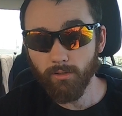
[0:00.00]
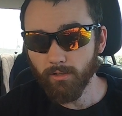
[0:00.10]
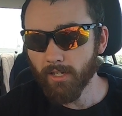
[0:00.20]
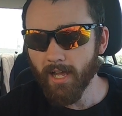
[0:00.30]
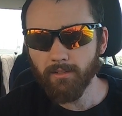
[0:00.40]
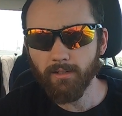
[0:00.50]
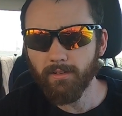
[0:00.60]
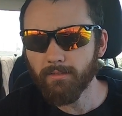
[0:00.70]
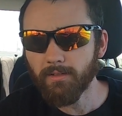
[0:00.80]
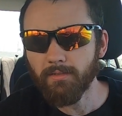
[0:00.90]
Good, good actor. I've
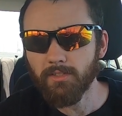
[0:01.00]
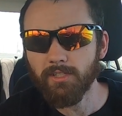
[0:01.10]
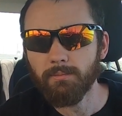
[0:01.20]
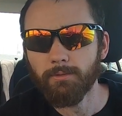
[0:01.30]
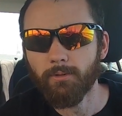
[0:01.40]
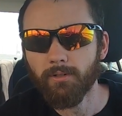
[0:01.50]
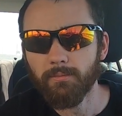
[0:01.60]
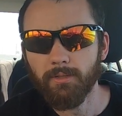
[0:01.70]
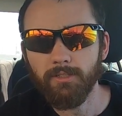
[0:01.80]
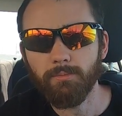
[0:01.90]
never even seen him before,
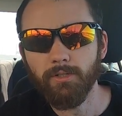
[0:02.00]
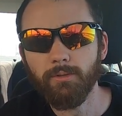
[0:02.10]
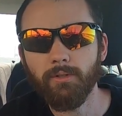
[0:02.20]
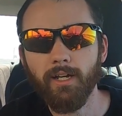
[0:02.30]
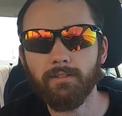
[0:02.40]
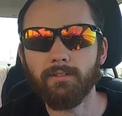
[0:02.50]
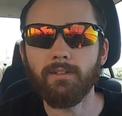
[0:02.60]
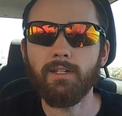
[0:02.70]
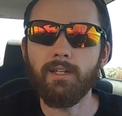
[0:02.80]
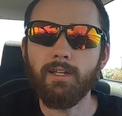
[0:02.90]
but he's a pretty cool actor.
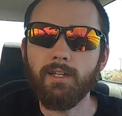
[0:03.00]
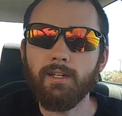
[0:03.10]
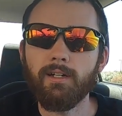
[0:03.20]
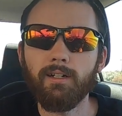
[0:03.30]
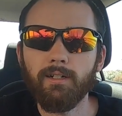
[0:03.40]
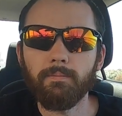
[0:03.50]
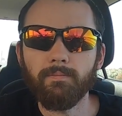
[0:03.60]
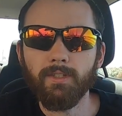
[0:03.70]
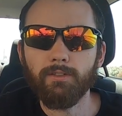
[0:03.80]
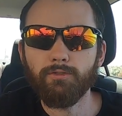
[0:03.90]

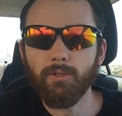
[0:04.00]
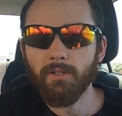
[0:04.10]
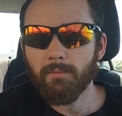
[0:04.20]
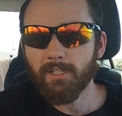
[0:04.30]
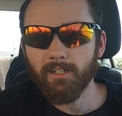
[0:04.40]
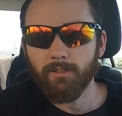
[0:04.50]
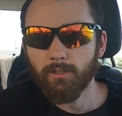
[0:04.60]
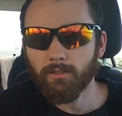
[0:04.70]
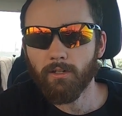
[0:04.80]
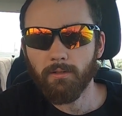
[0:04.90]
Um, the film got me kind of
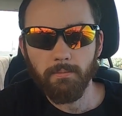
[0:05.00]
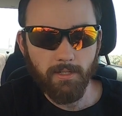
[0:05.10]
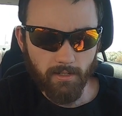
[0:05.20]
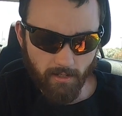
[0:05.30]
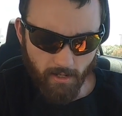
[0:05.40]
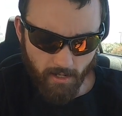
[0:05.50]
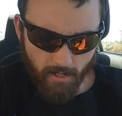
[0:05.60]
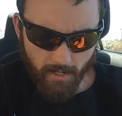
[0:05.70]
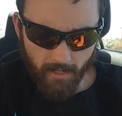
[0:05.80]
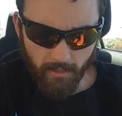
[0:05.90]
hooked on him,
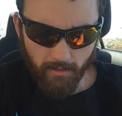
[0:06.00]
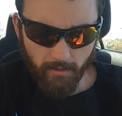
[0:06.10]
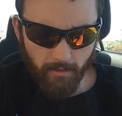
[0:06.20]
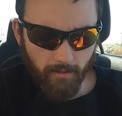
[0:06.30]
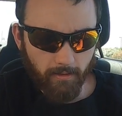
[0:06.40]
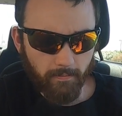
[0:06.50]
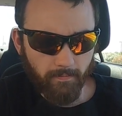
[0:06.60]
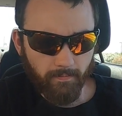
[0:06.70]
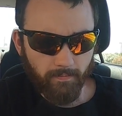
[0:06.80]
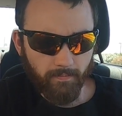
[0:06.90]
and uh,
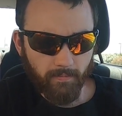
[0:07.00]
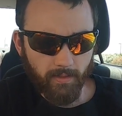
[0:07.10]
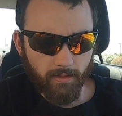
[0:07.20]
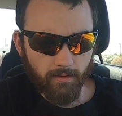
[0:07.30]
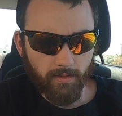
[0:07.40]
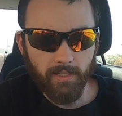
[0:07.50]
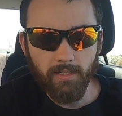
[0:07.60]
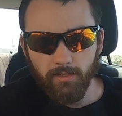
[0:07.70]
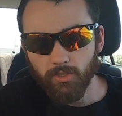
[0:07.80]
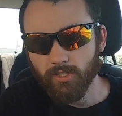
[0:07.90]

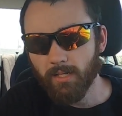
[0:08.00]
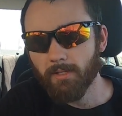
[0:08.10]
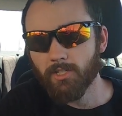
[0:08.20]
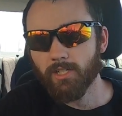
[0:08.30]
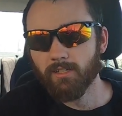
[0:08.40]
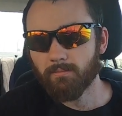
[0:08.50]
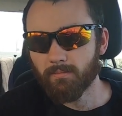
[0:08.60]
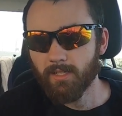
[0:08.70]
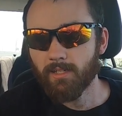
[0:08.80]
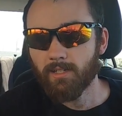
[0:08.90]
he he stabbed that chick,
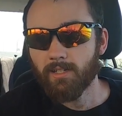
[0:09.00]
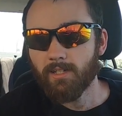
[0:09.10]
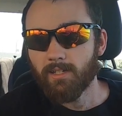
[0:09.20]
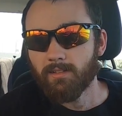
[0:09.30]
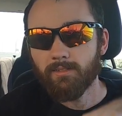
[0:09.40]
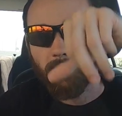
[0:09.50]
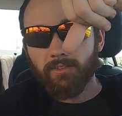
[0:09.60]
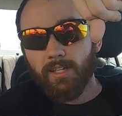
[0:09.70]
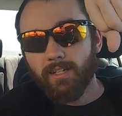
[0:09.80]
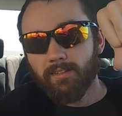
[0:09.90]
and they're
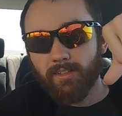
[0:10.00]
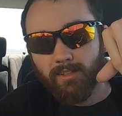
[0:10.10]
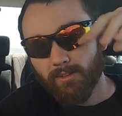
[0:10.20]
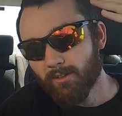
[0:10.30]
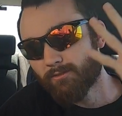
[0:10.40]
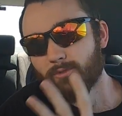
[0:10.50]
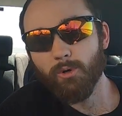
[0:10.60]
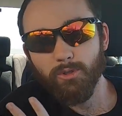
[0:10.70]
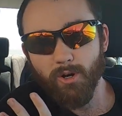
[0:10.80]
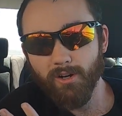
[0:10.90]
at that the, the
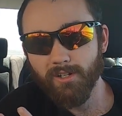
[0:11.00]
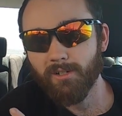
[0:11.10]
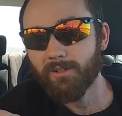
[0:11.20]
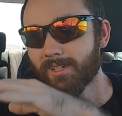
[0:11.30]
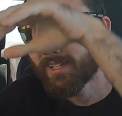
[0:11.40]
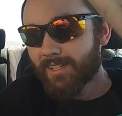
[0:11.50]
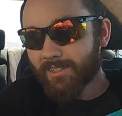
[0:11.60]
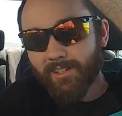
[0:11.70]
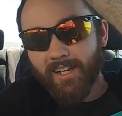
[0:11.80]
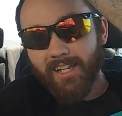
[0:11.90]
fourth cargo.
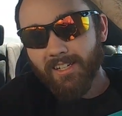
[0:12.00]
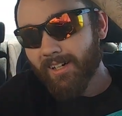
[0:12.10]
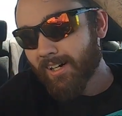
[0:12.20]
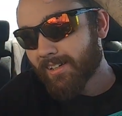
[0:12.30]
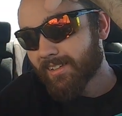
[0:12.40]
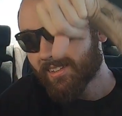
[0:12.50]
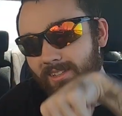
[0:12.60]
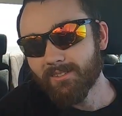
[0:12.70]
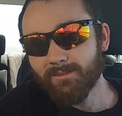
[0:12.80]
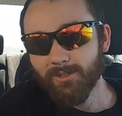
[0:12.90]
They're hanging on, and
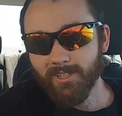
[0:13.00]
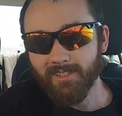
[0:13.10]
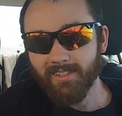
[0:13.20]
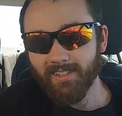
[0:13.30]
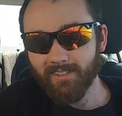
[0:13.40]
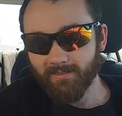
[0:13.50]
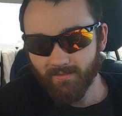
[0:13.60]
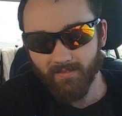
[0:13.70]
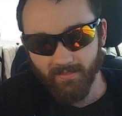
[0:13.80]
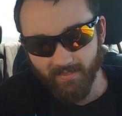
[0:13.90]
then the freaking uh,
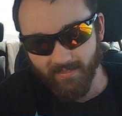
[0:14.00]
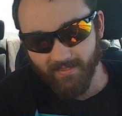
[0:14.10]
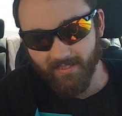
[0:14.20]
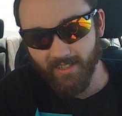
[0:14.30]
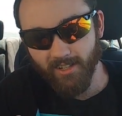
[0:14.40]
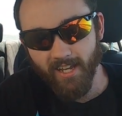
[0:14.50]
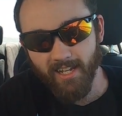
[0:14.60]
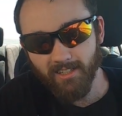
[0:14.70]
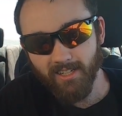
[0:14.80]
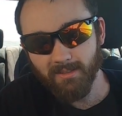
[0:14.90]
another
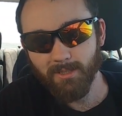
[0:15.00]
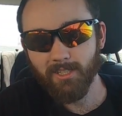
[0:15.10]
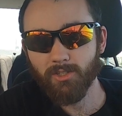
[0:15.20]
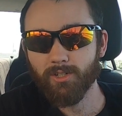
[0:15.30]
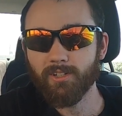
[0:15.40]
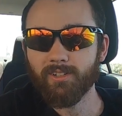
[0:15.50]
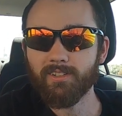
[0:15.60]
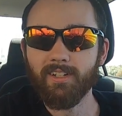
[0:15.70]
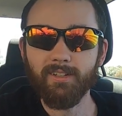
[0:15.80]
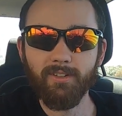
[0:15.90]
hand comes, and it's her.
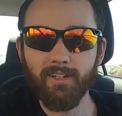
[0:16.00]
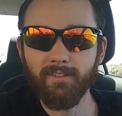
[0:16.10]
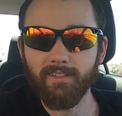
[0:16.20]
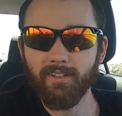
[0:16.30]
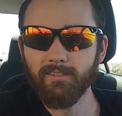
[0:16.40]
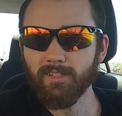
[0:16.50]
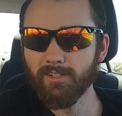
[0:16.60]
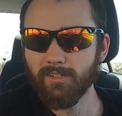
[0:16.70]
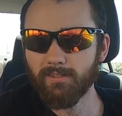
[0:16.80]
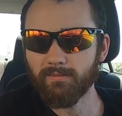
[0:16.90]
I, I, I don't
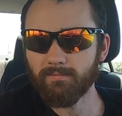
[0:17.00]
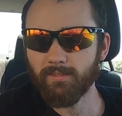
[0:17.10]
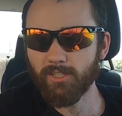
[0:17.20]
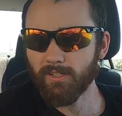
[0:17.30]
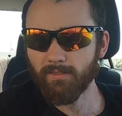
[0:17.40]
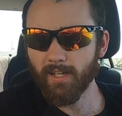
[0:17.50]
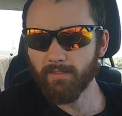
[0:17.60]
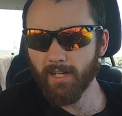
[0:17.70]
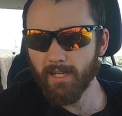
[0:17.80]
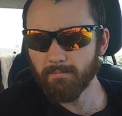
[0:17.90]
think. She, Did she even have
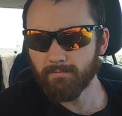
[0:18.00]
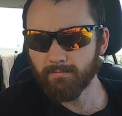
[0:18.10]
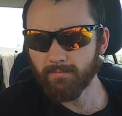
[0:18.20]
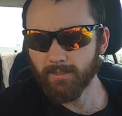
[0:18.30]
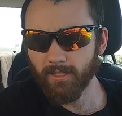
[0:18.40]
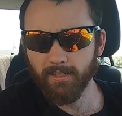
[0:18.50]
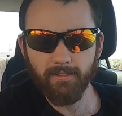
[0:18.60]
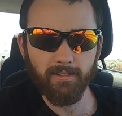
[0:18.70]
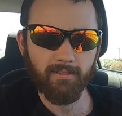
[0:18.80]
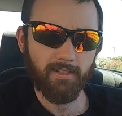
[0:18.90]
a name? Or I don't
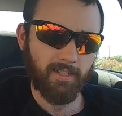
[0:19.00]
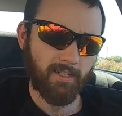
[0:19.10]
know.